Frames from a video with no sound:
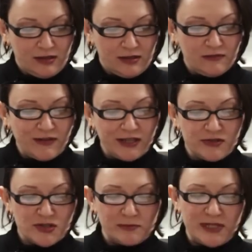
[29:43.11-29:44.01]
The
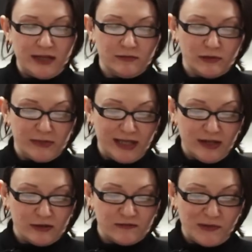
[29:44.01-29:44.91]
values obtained from an
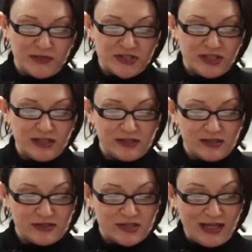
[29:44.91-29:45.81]
ecofeminist
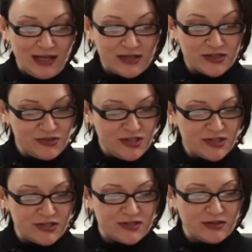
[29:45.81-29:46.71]

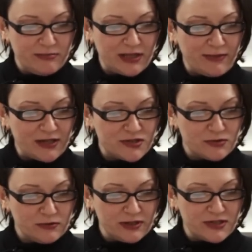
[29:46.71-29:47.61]
exegesis of Mi'kmaq
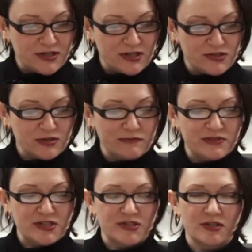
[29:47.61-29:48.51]
stories can serve
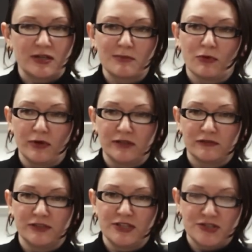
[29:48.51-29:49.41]
as a starting point
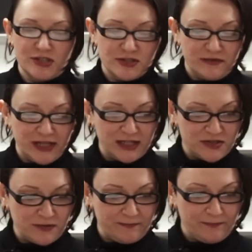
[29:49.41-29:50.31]
for indigenous
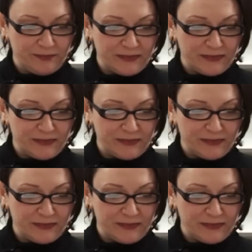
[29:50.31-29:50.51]
veganism.